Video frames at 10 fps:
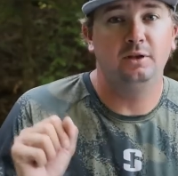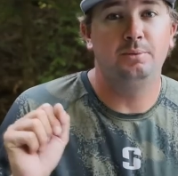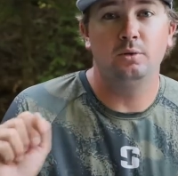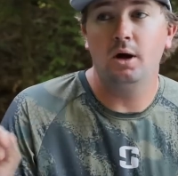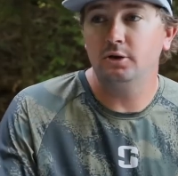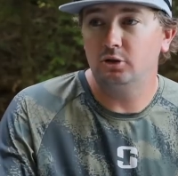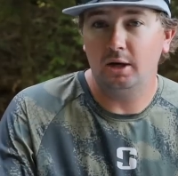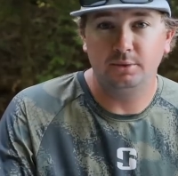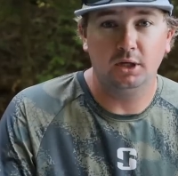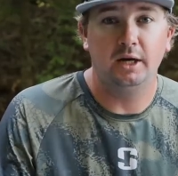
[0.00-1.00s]
flipping around a
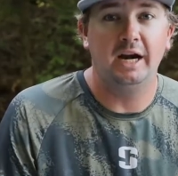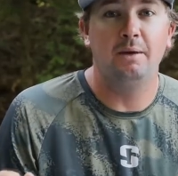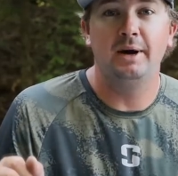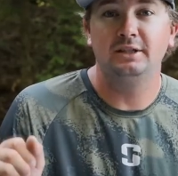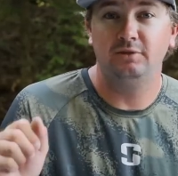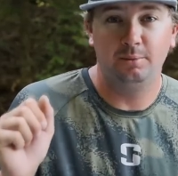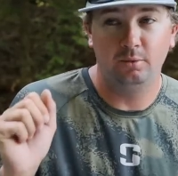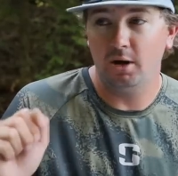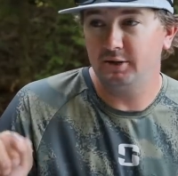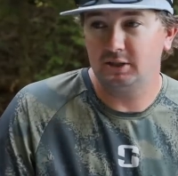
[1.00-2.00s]
drop shot. Everybody's flipping
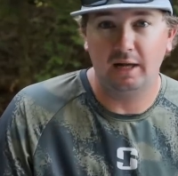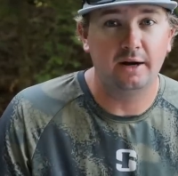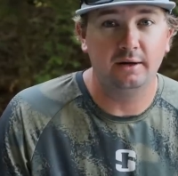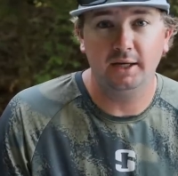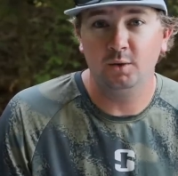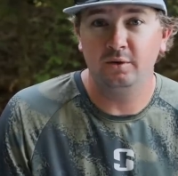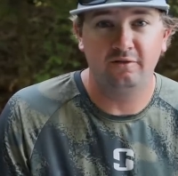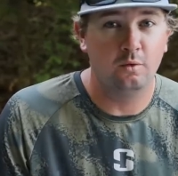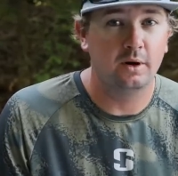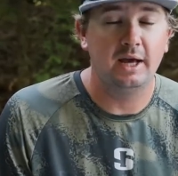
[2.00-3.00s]
around a slider head with a
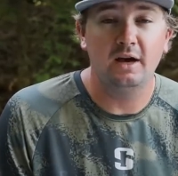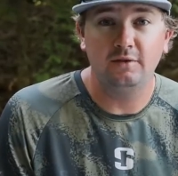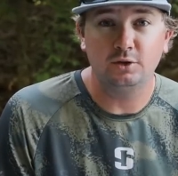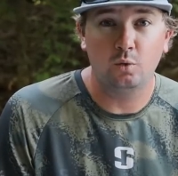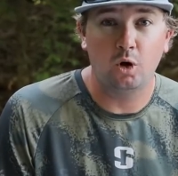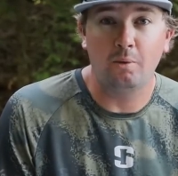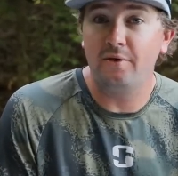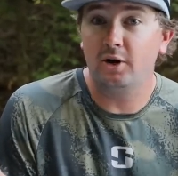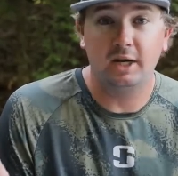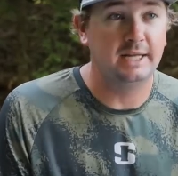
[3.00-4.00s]
4.5-inch worm,
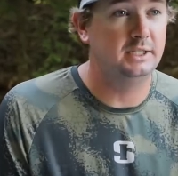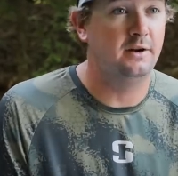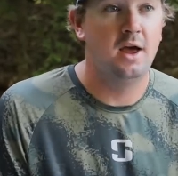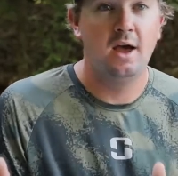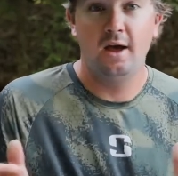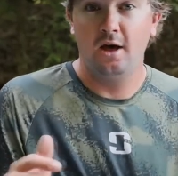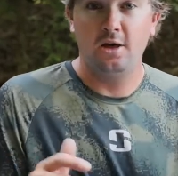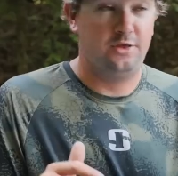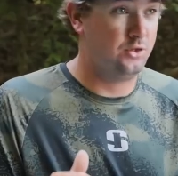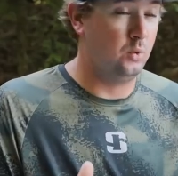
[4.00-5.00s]
and they're catching
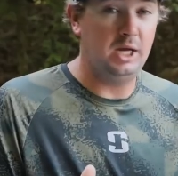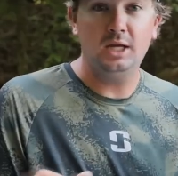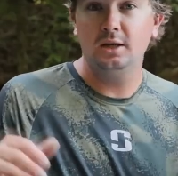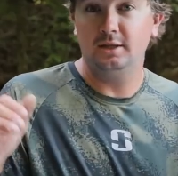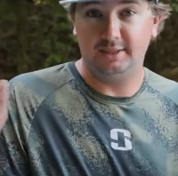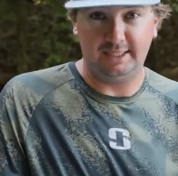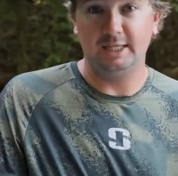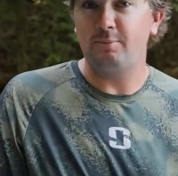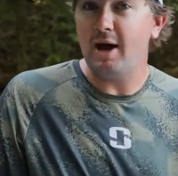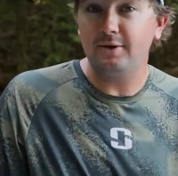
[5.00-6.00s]
3 to
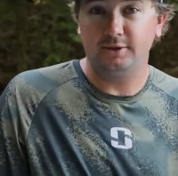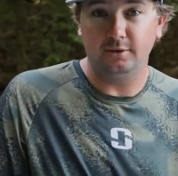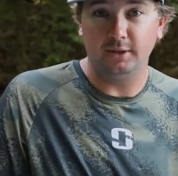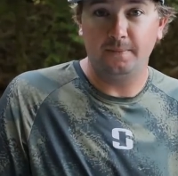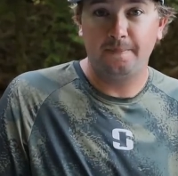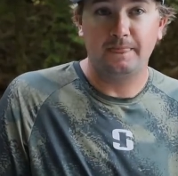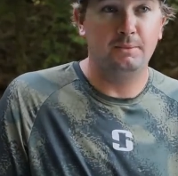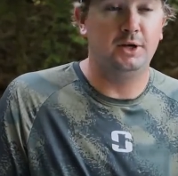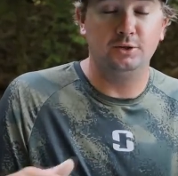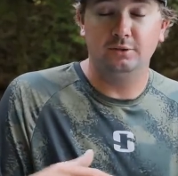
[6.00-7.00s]
6 pounders on it.
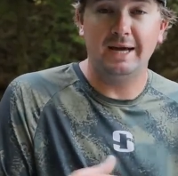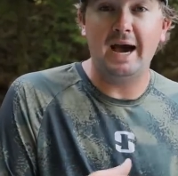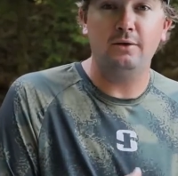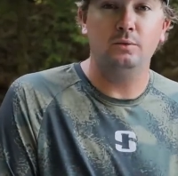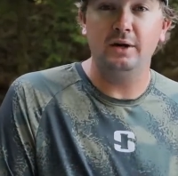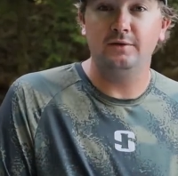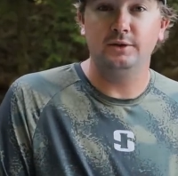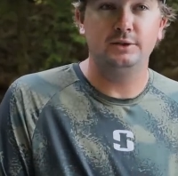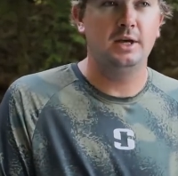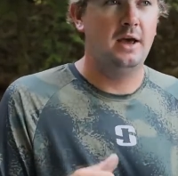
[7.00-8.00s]
Because on tidal
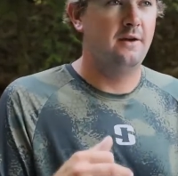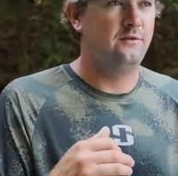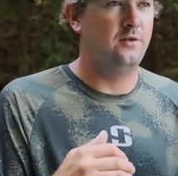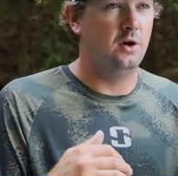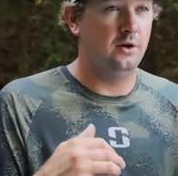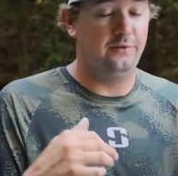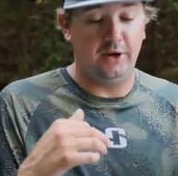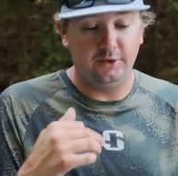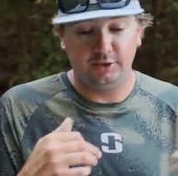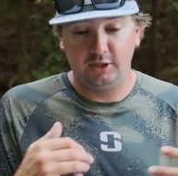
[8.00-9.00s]
rivers,
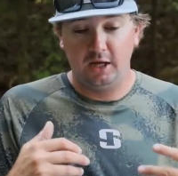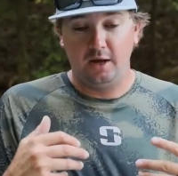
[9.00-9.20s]
there's